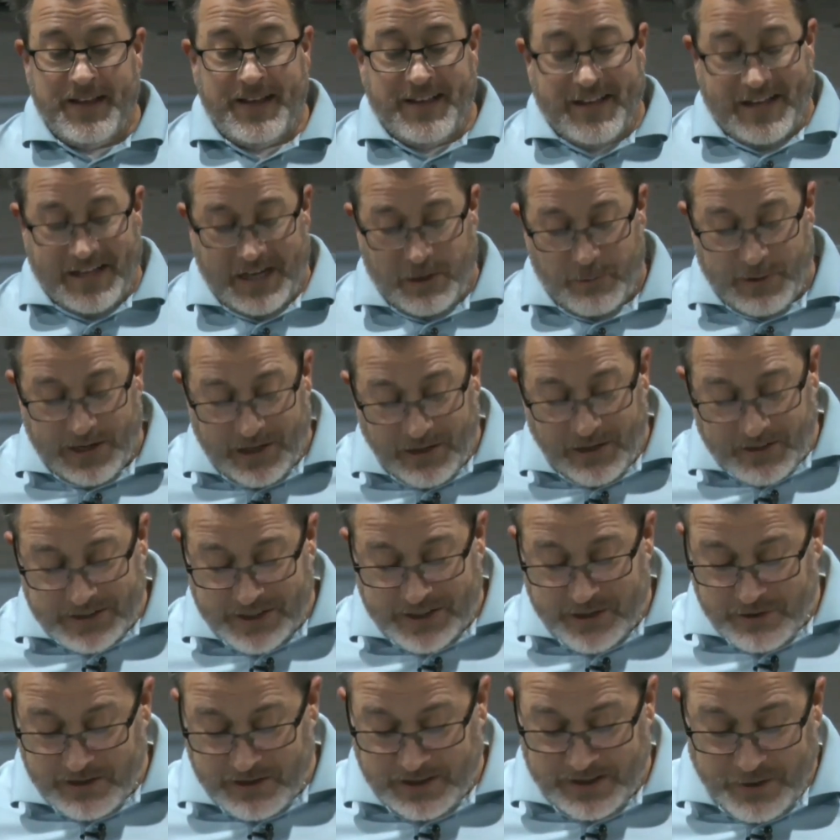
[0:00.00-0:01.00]
I know we looked
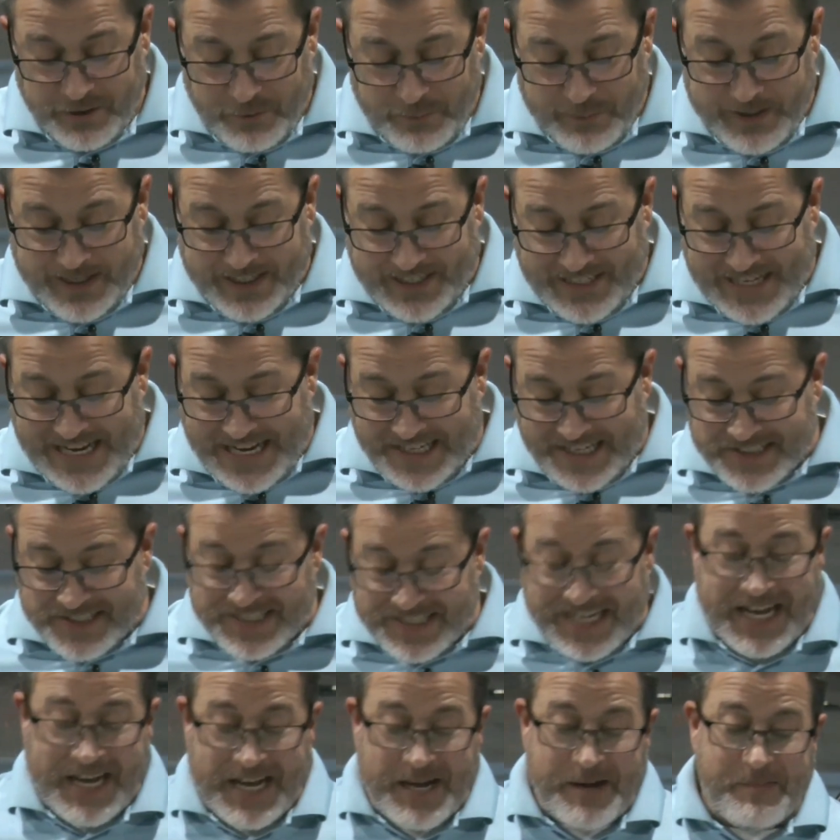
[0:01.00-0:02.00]
here a little bit last
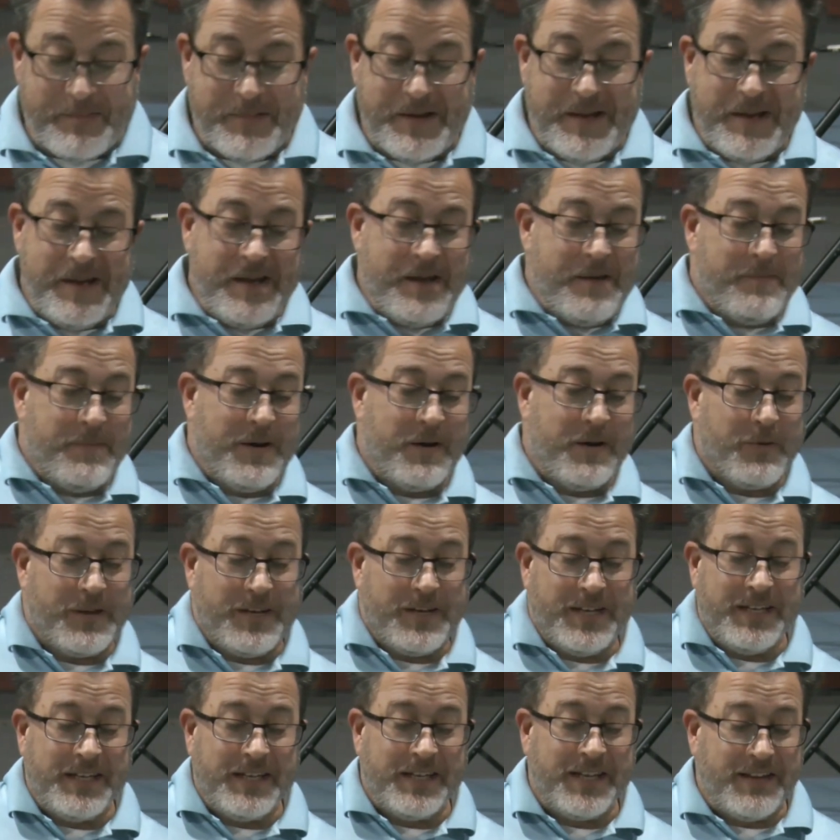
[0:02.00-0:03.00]
time, but we
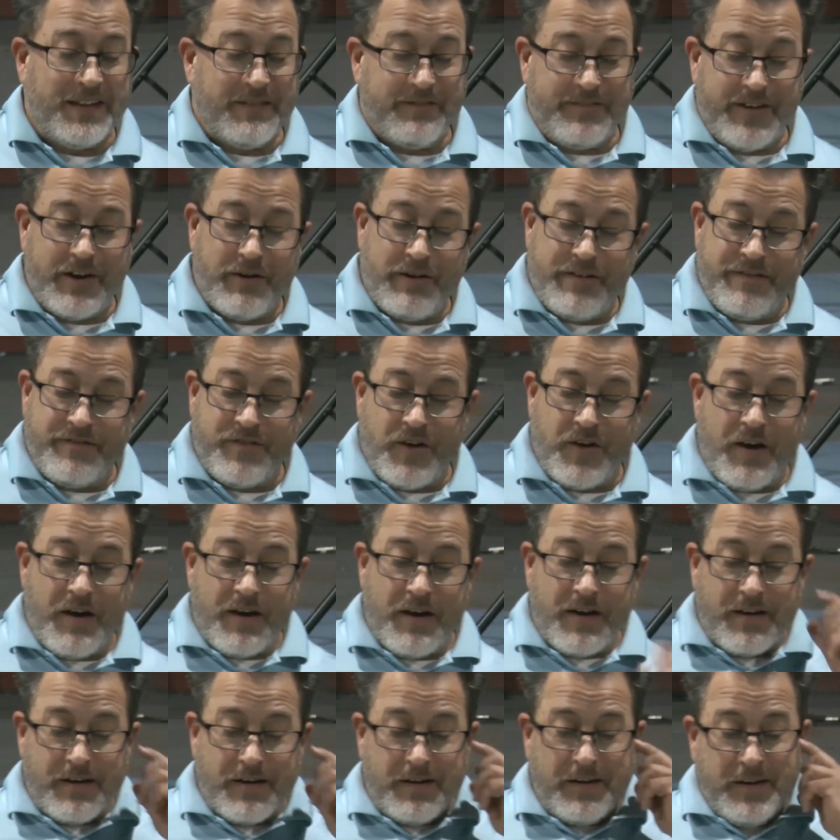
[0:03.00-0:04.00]
didn't get very
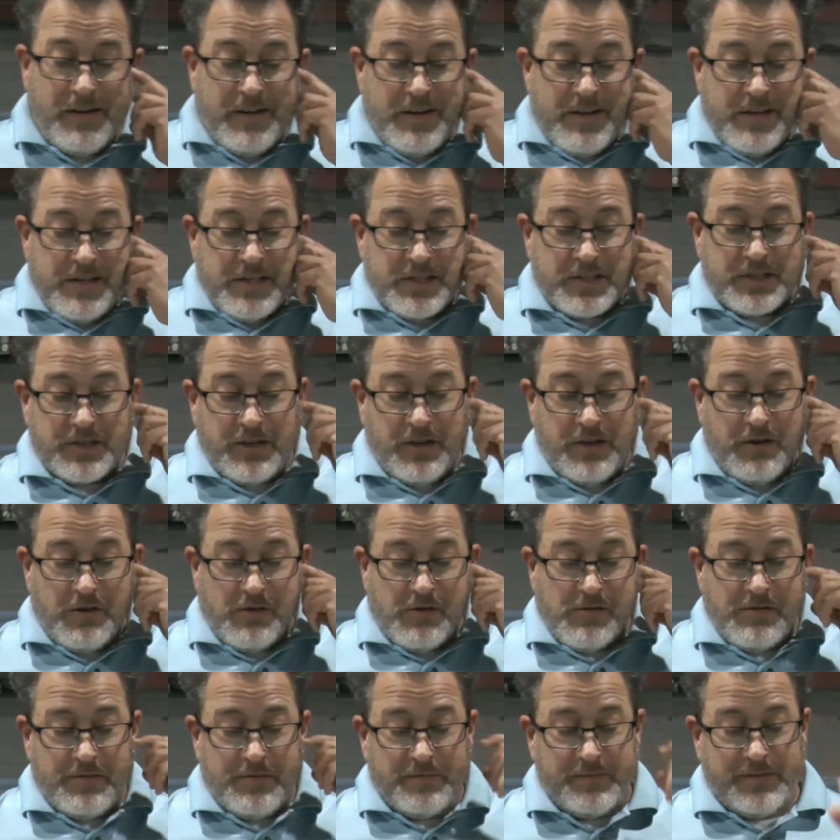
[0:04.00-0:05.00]
far.
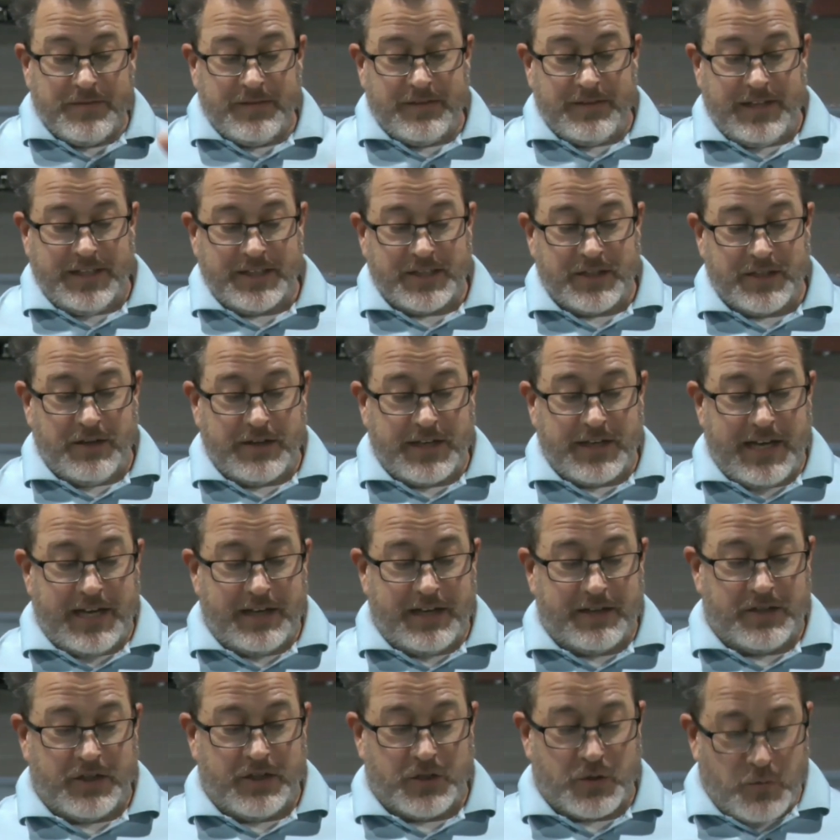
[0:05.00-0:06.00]
So let's look
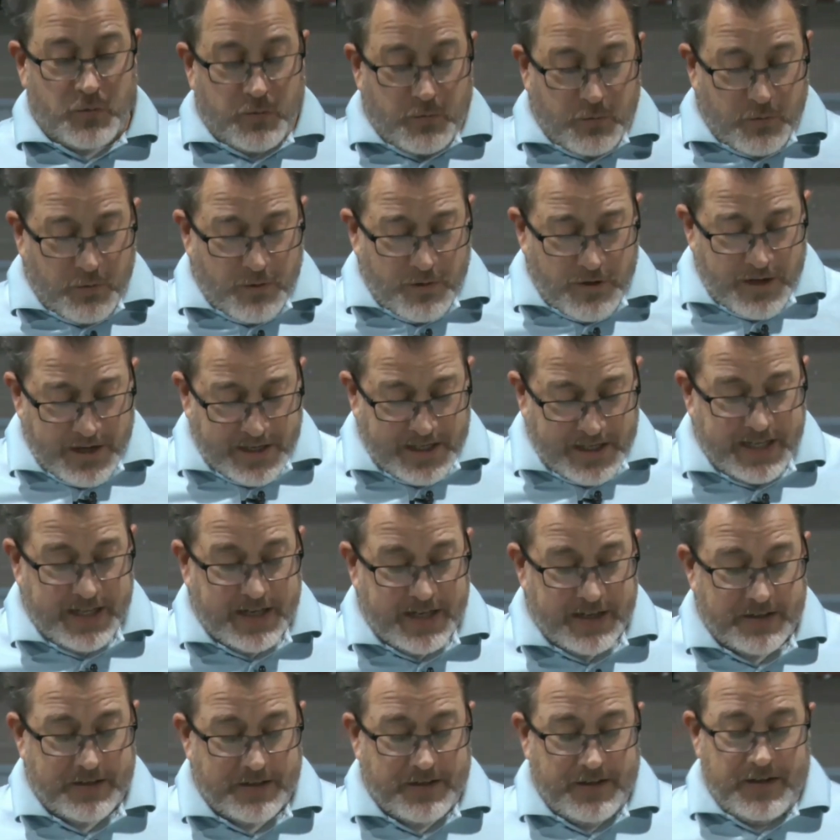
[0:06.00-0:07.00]
at just,
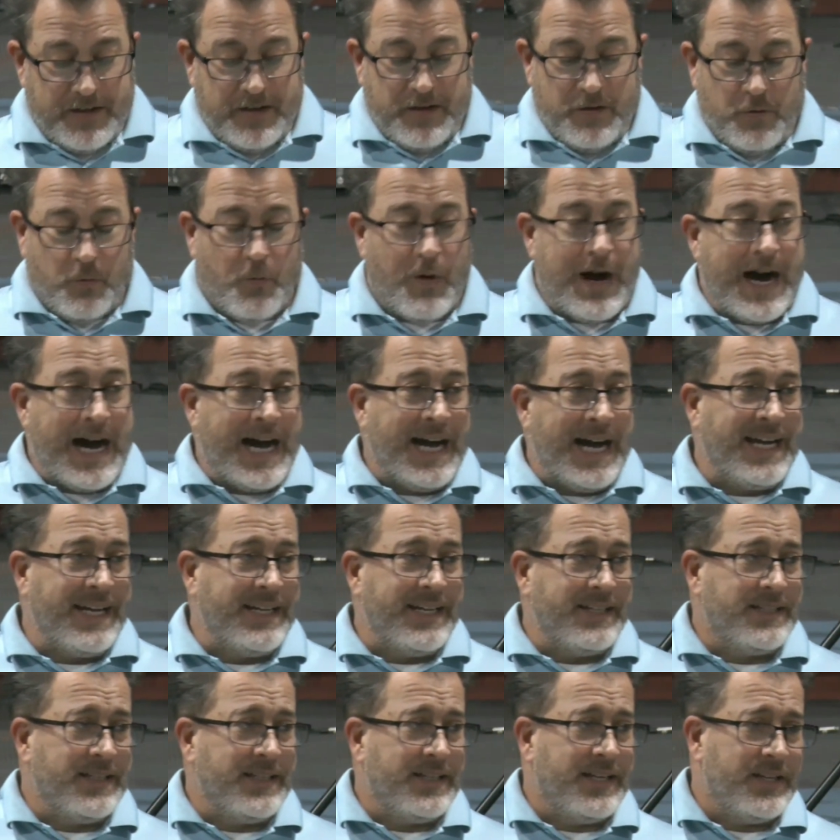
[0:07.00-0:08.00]
again, why
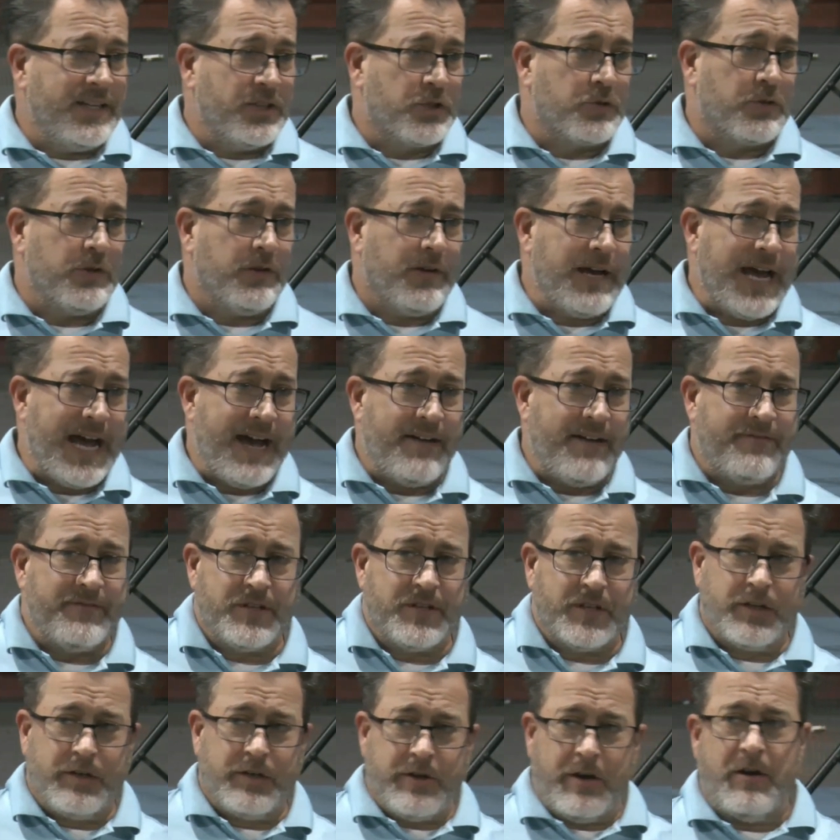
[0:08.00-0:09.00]
did Israel have to
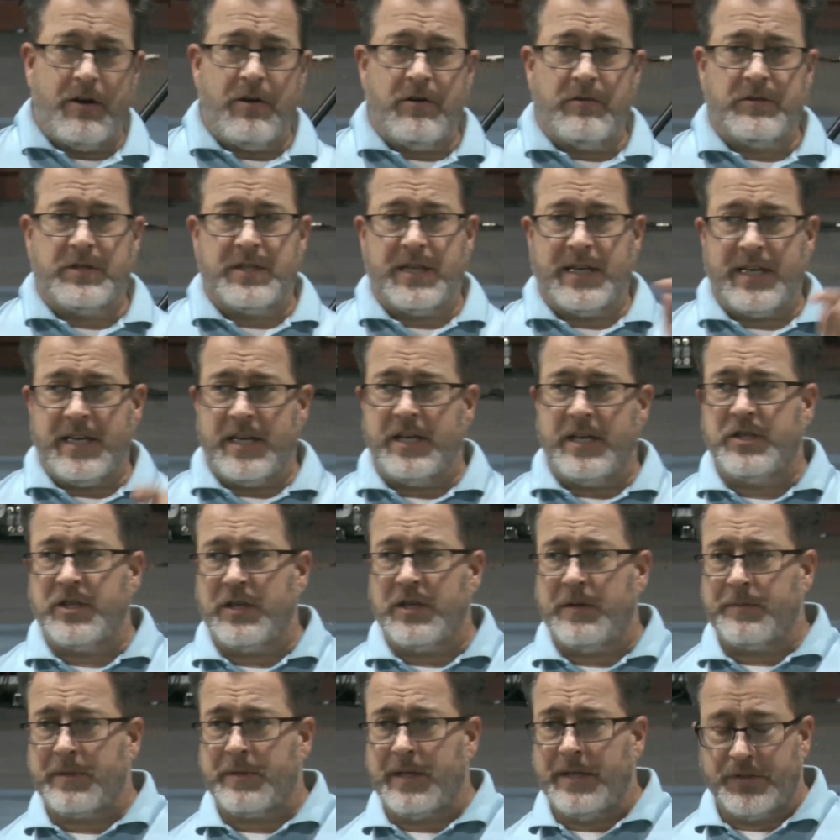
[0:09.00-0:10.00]
go to
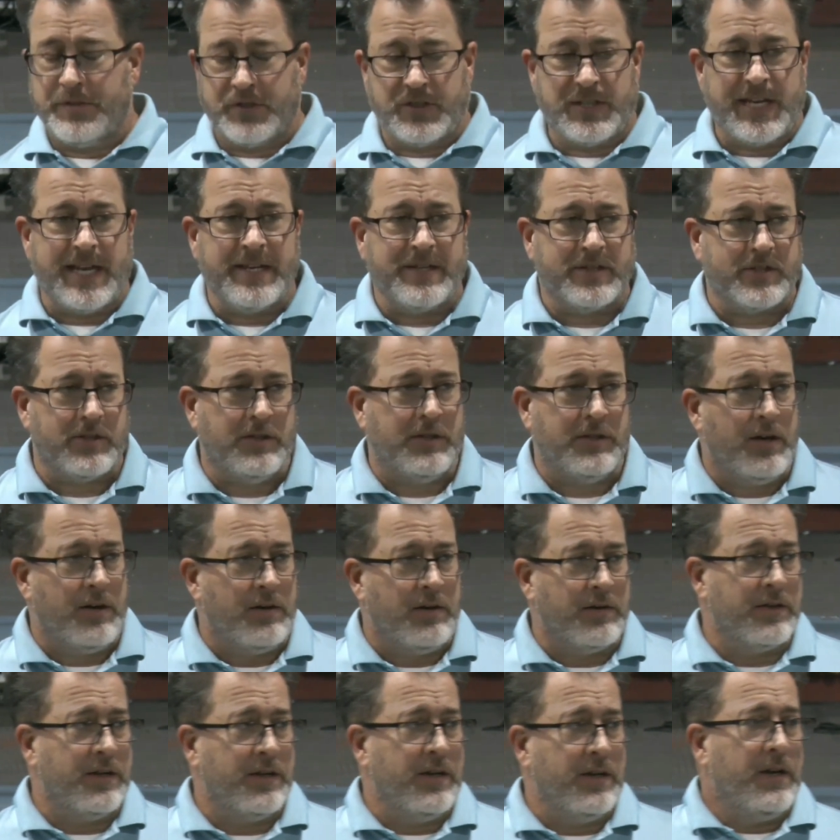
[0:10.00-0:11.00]
Egypt and stay so long?
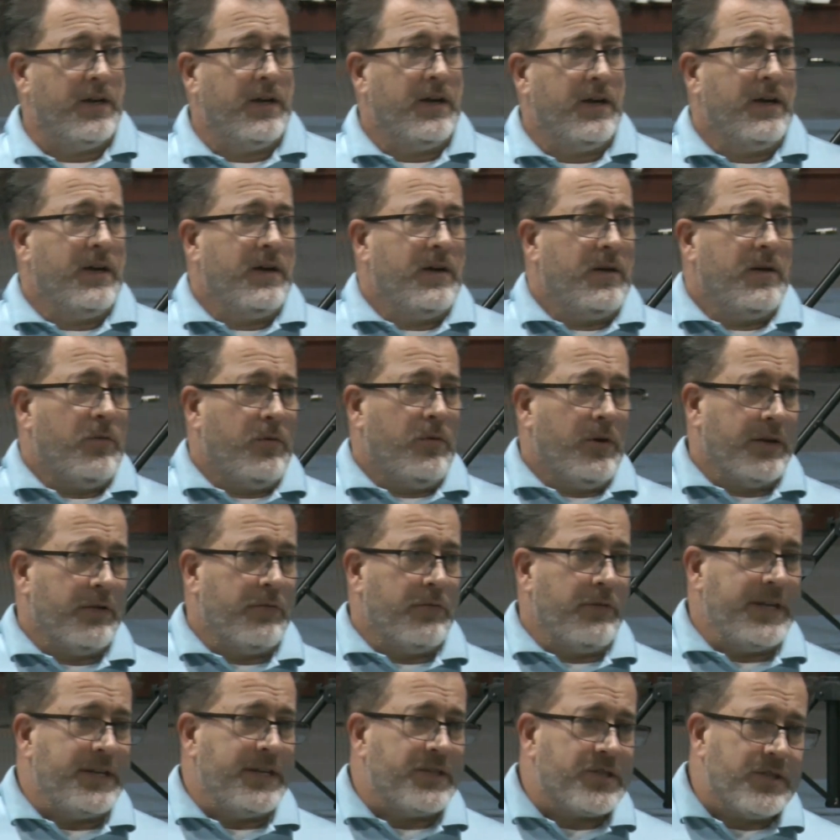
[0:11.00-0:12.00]
One
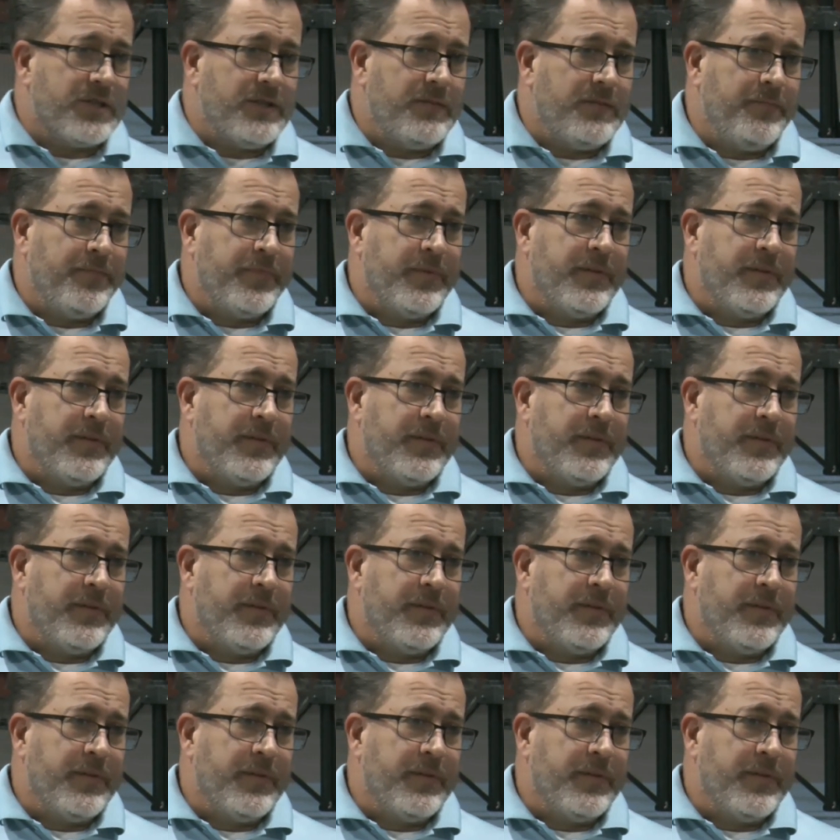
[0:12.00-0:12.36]
reason